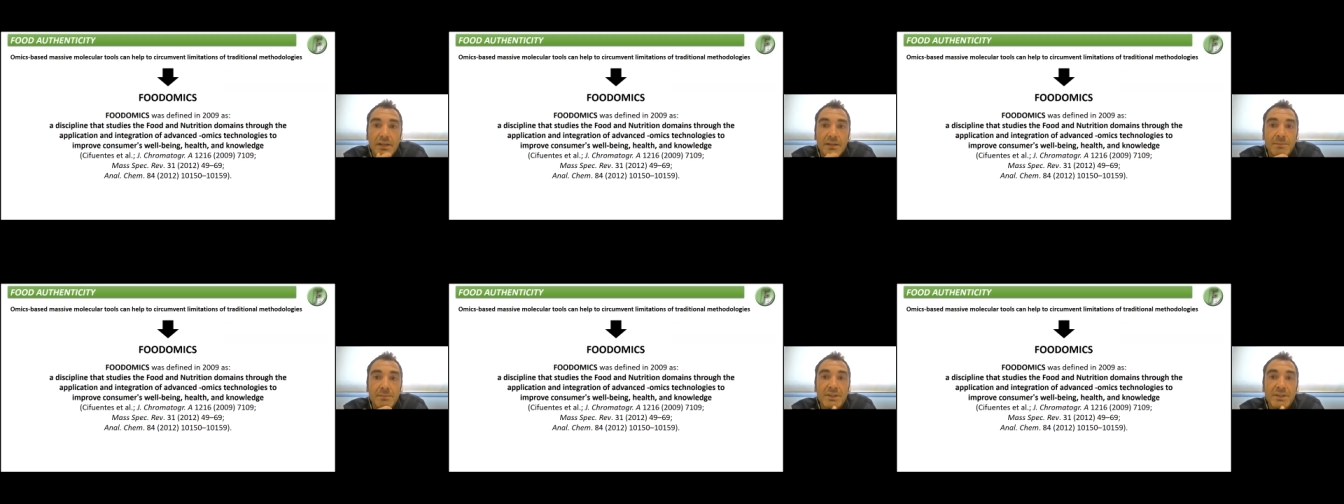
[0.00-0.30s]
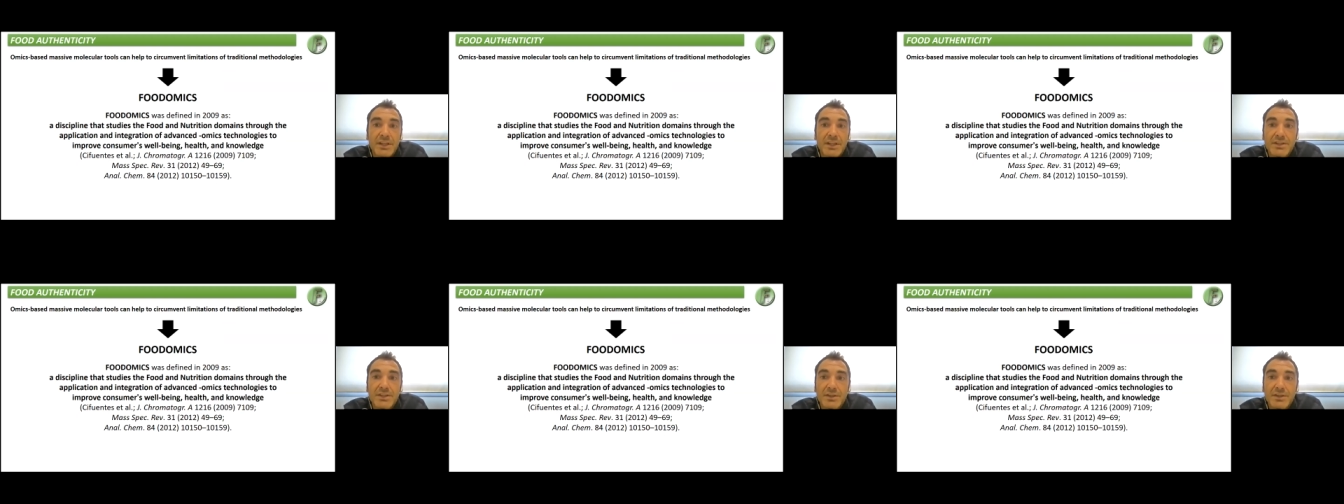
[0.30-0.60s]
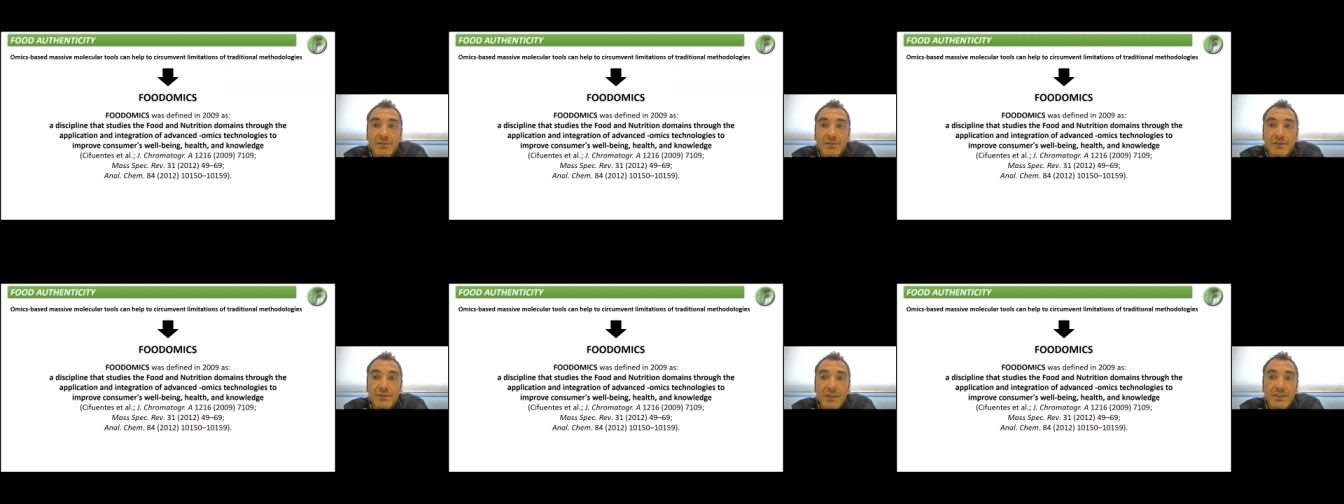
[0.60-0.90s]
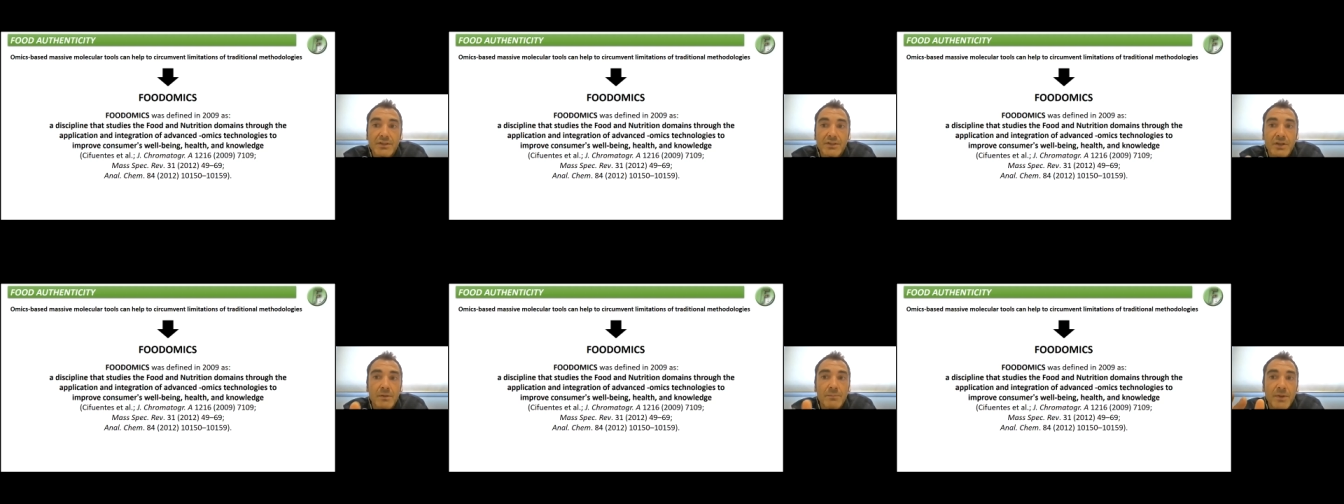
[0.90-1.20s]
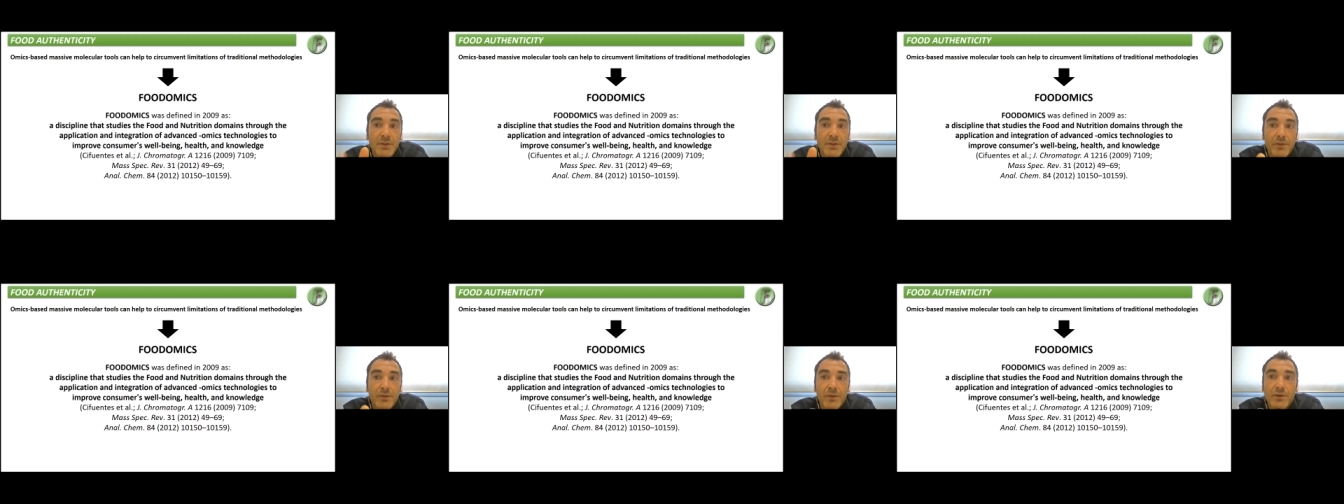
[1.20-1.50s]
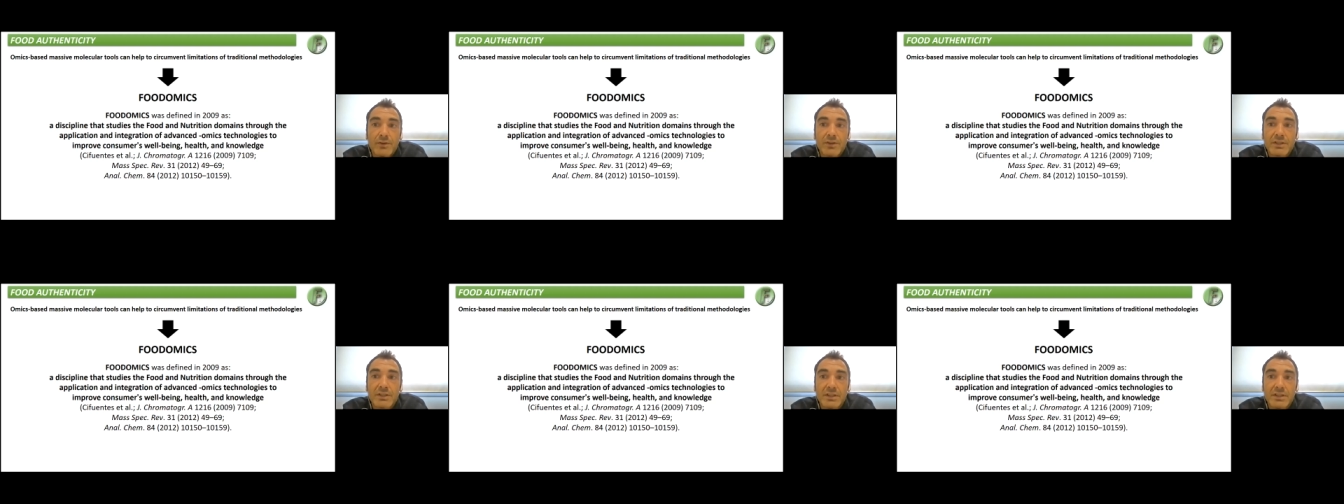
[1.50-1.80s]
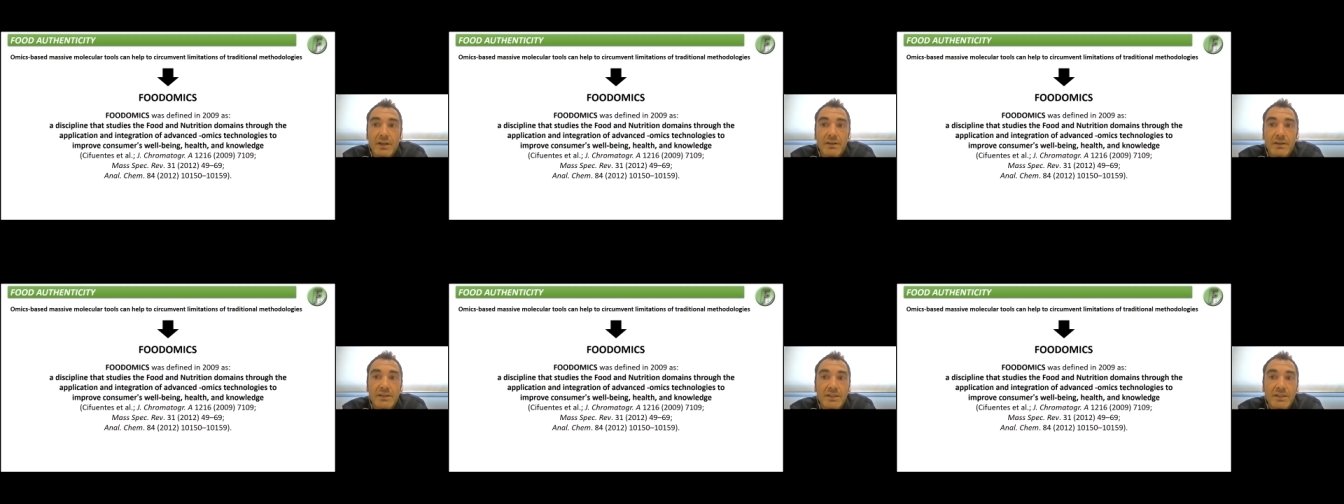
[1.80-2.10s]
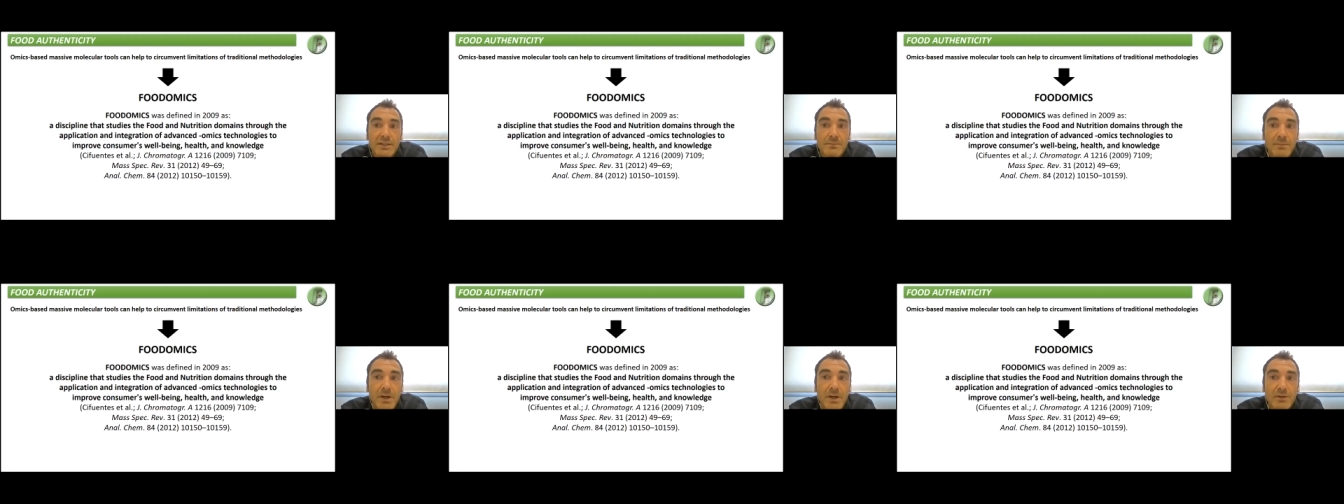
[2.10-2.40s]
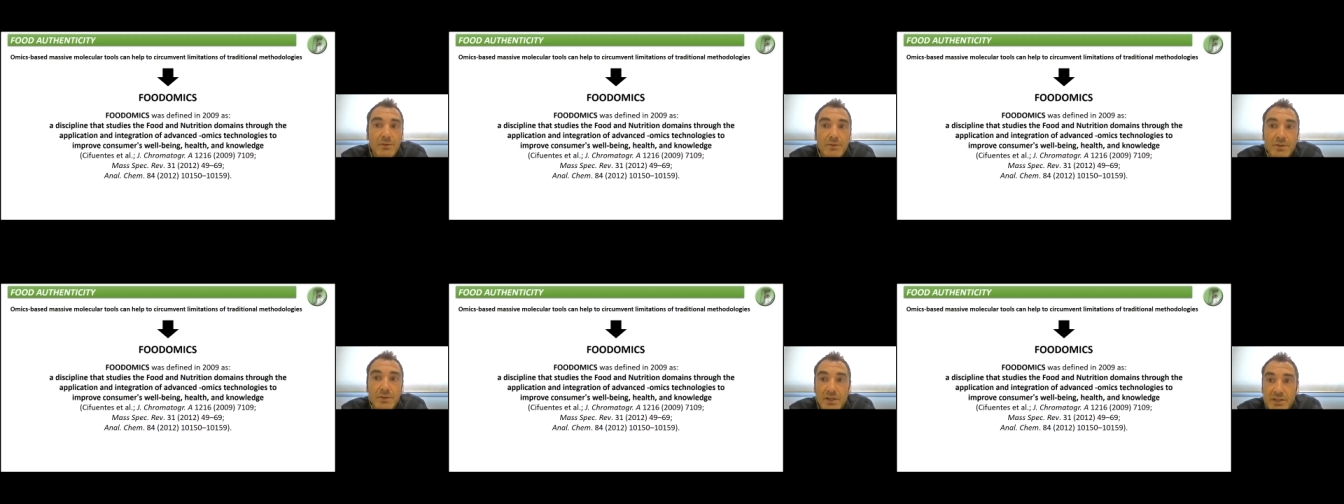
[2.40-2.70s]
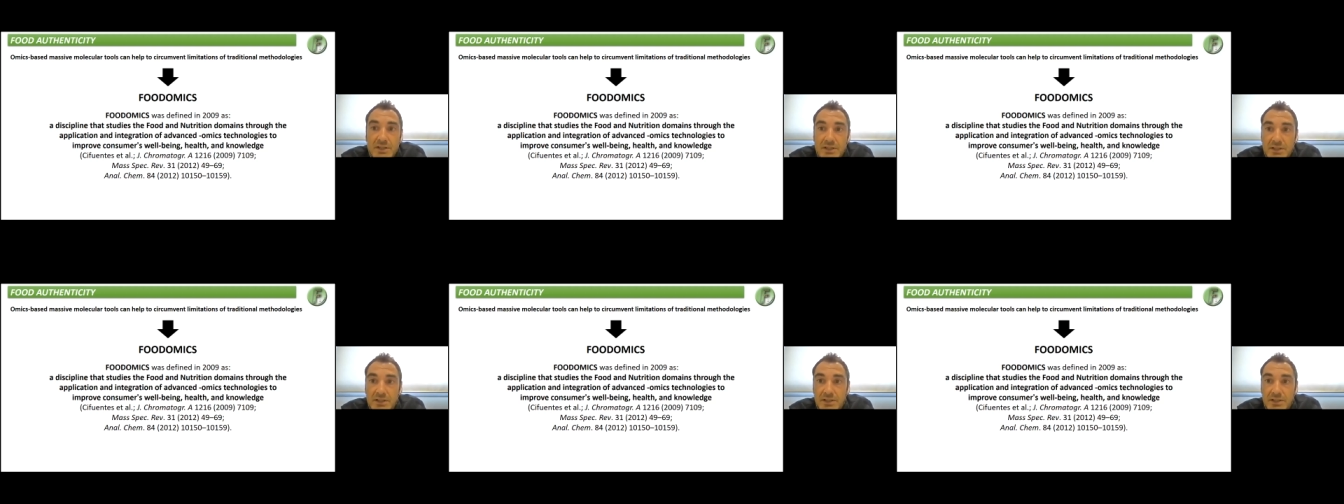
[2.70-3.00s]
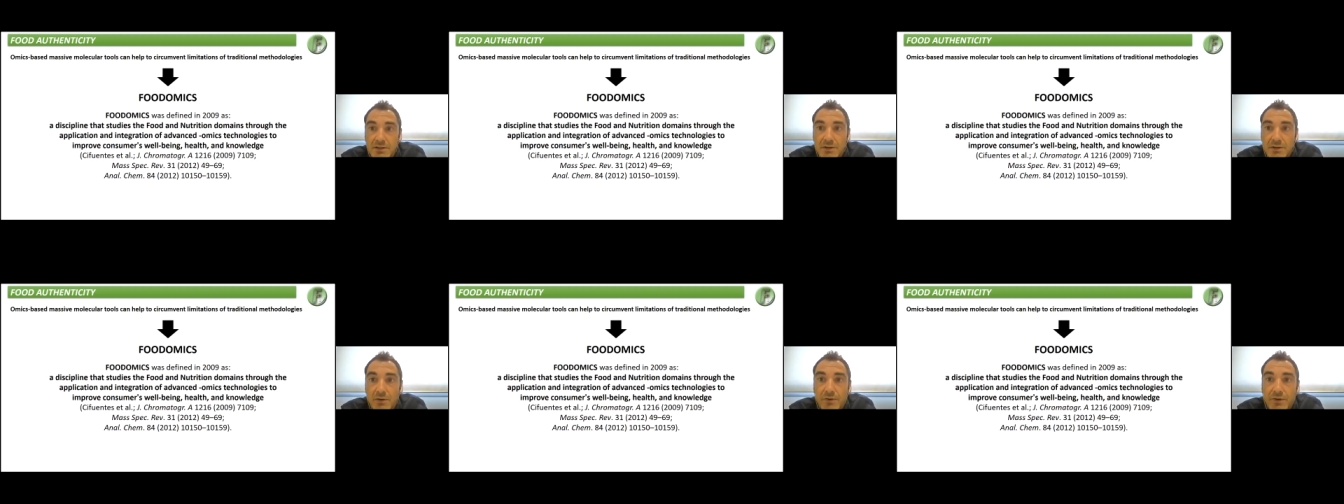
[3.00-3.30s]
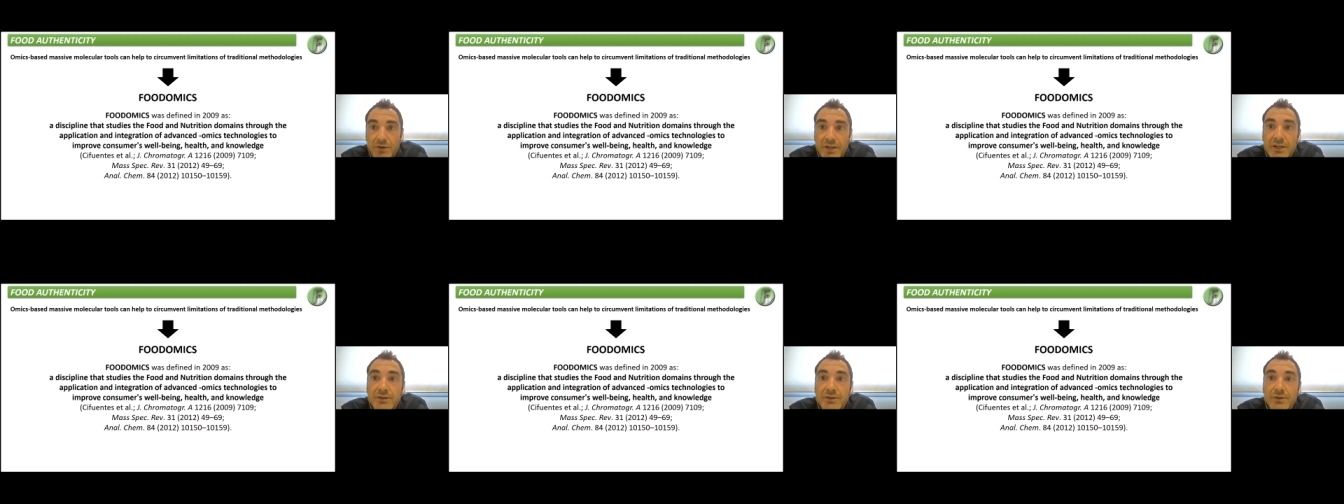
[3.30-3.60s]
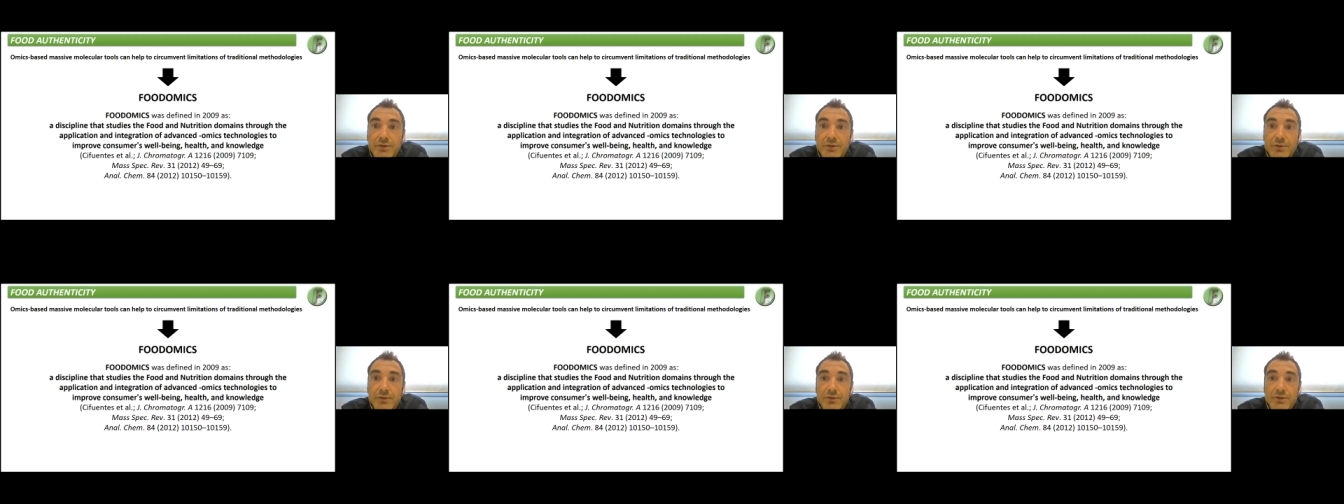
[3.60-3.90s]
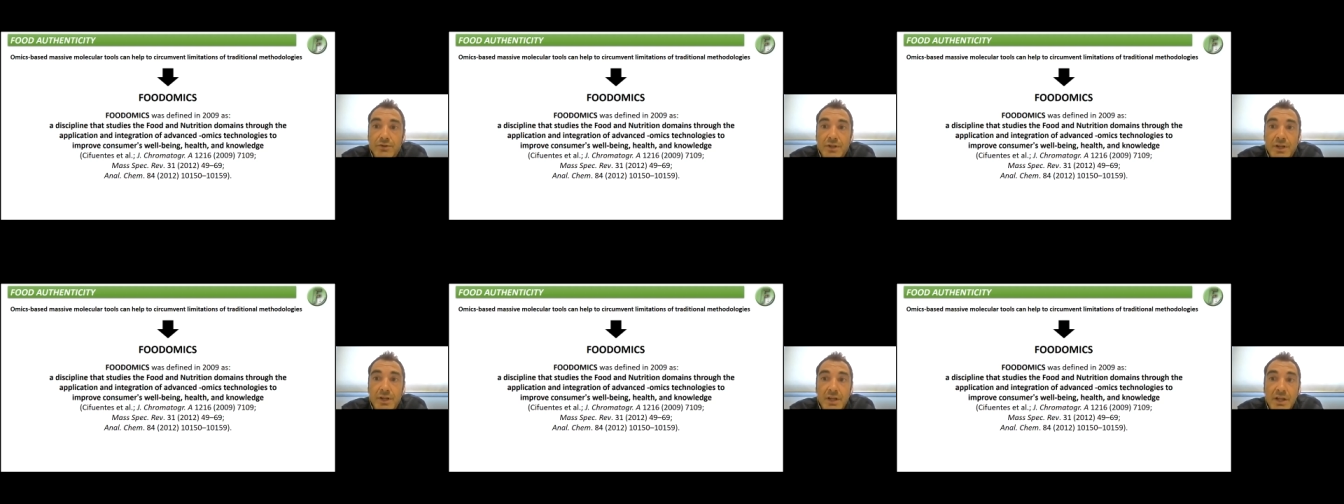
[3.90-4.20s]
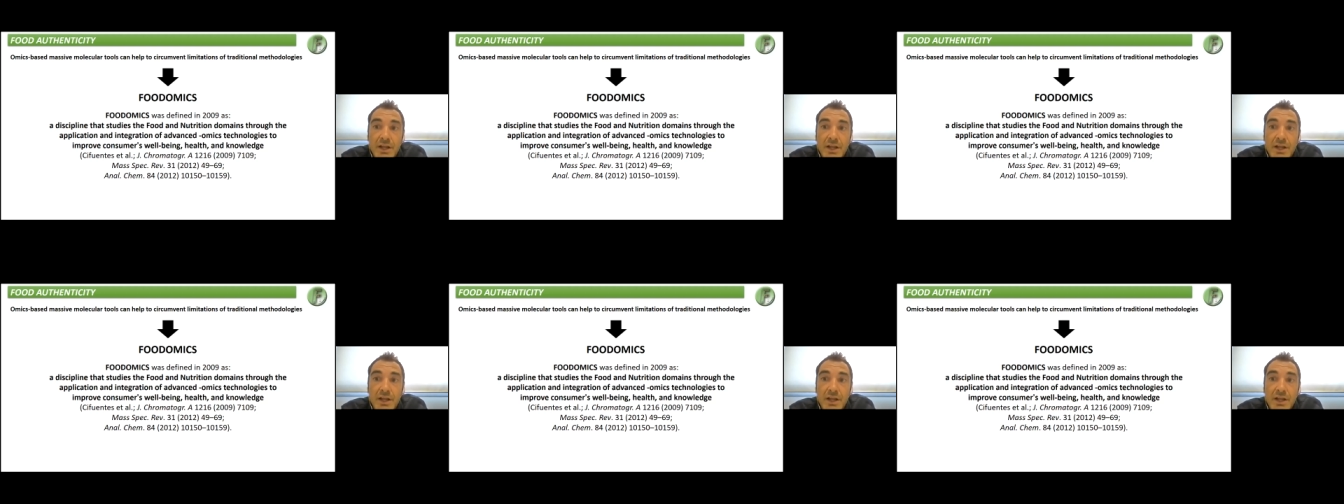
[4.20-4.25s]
limitation of traditional methodologies, as Marcus has already introduced.